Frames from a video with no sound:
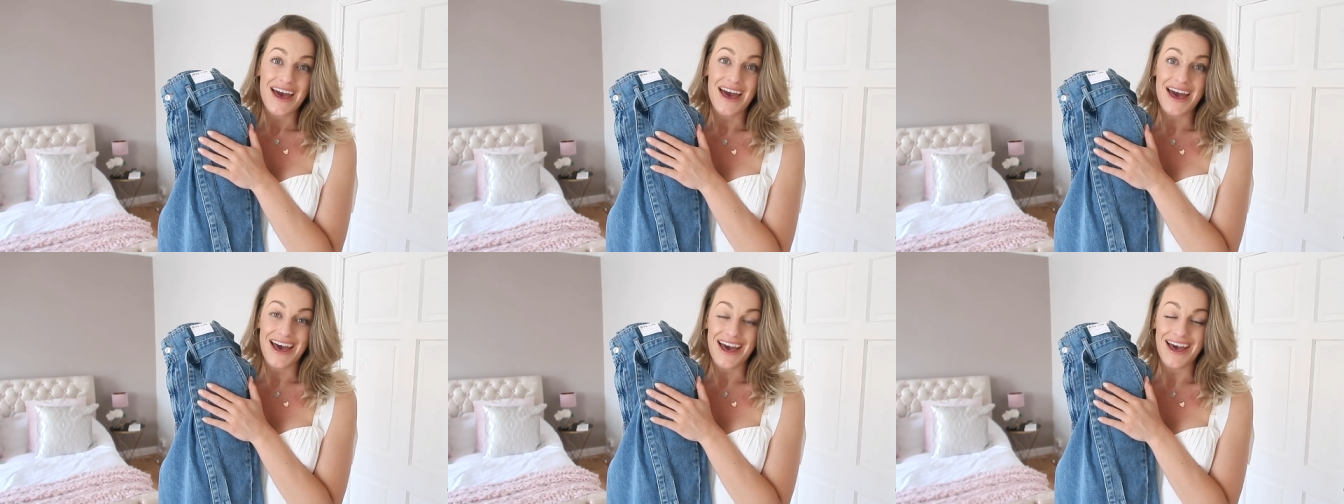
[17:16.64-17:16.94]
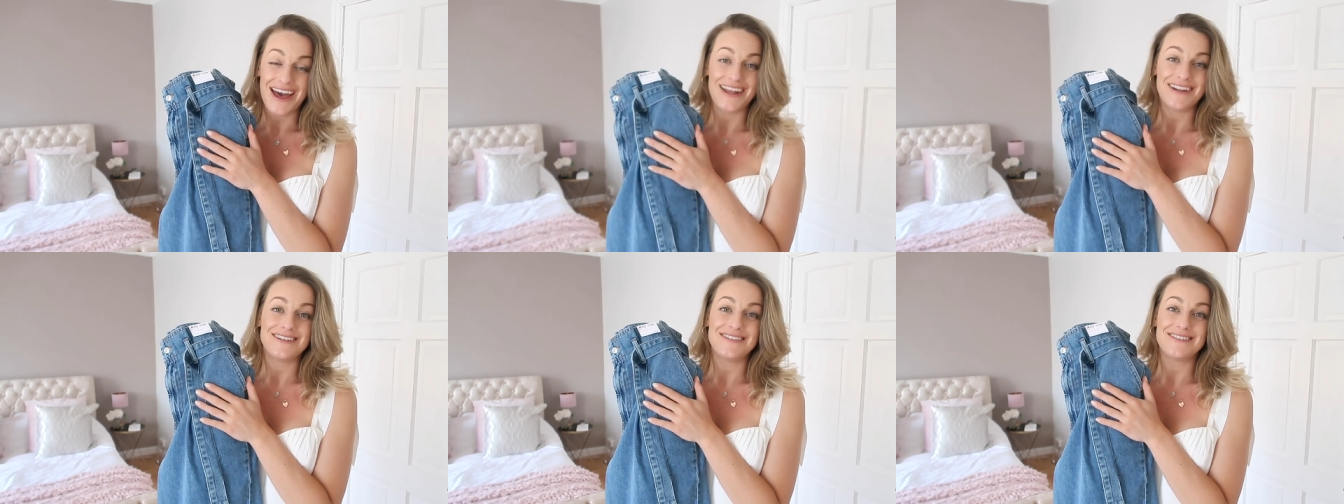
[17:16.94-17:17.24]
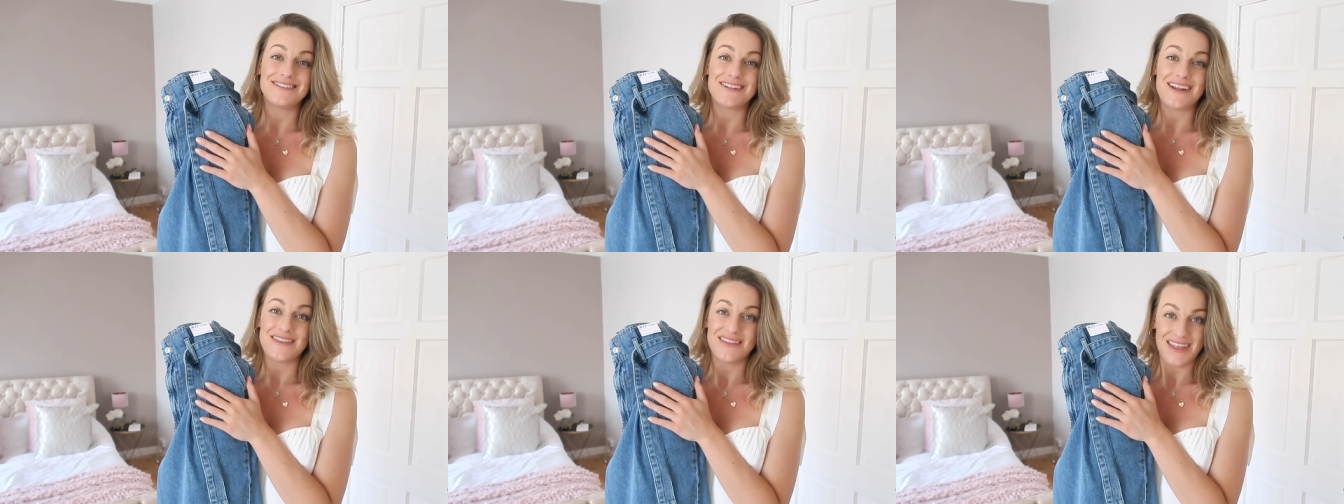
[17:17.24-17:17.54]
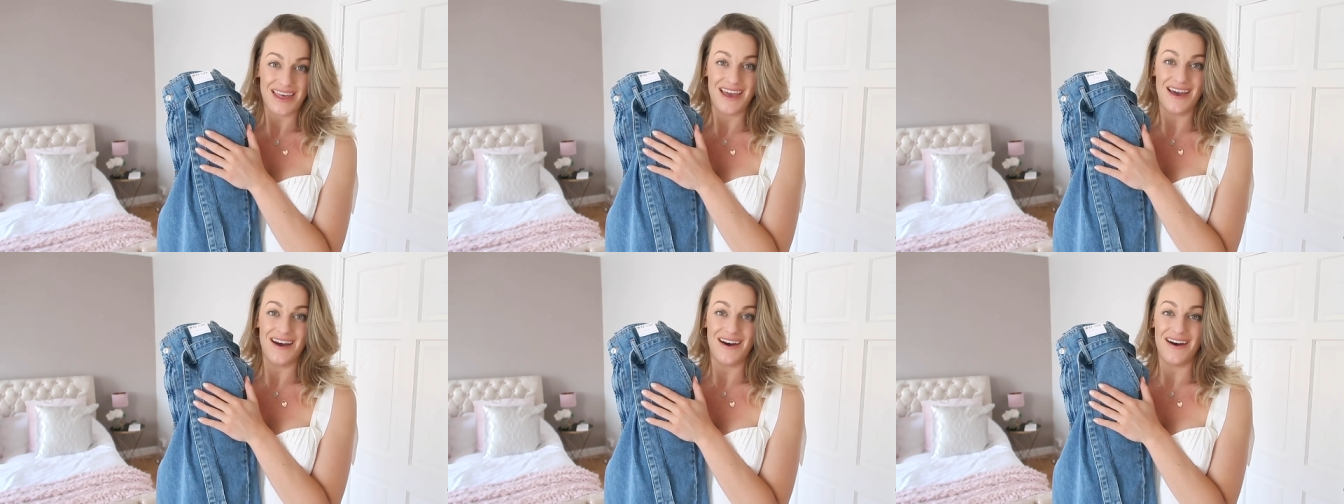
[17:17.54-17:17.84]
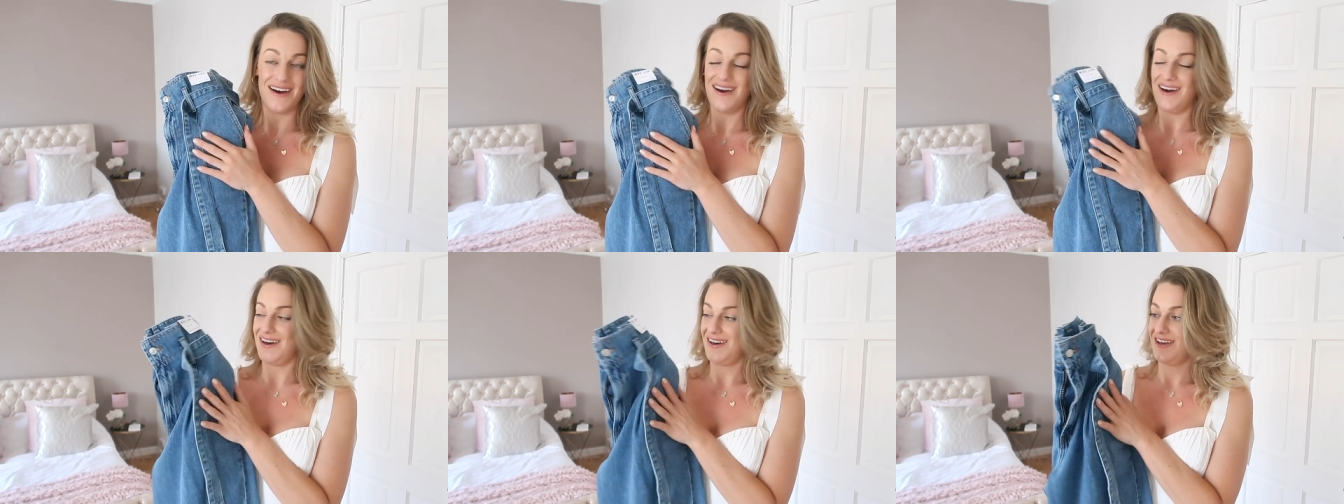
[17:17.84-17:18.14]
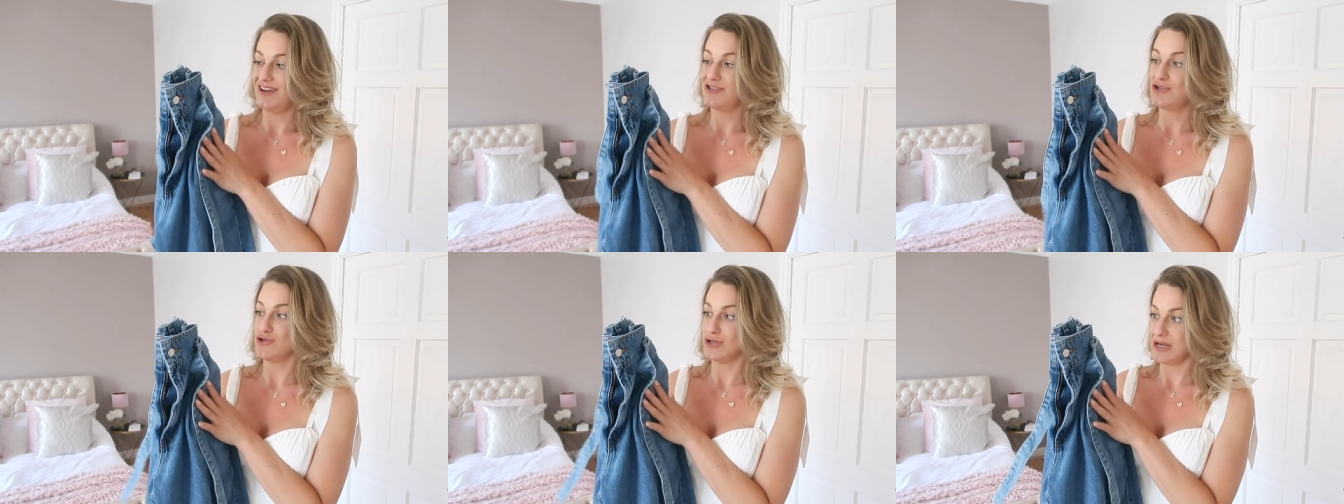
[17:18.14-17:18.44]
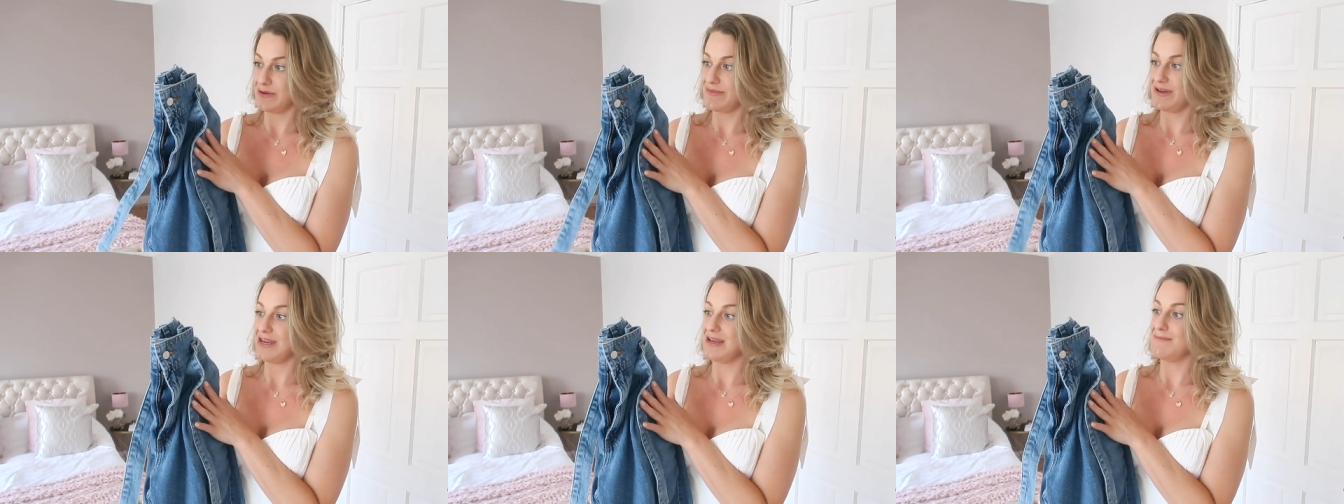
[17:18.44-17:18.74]
And they are
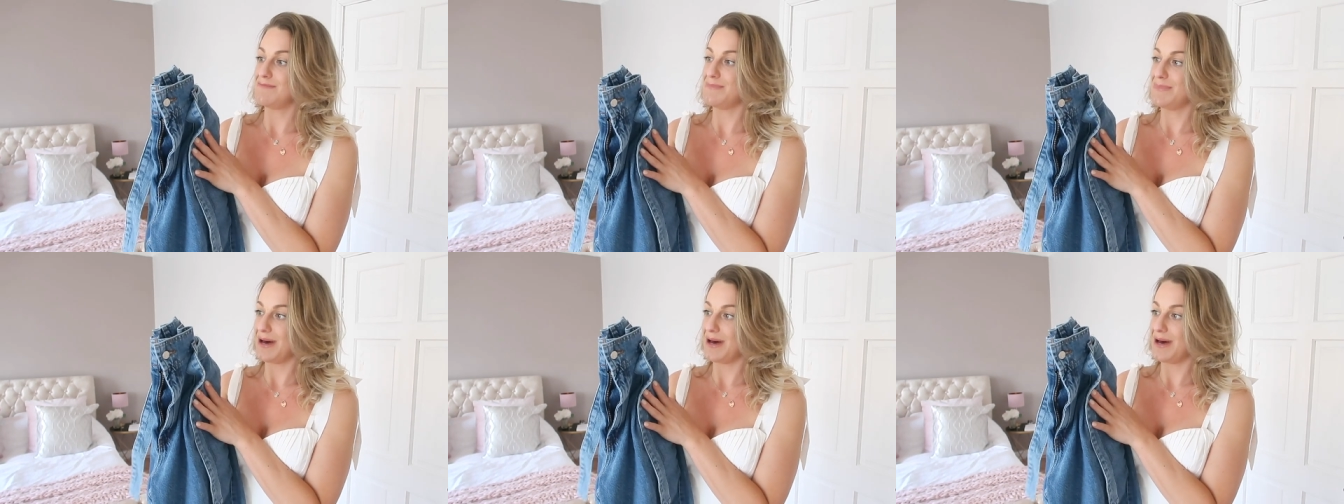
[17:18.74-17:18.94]
dreamy,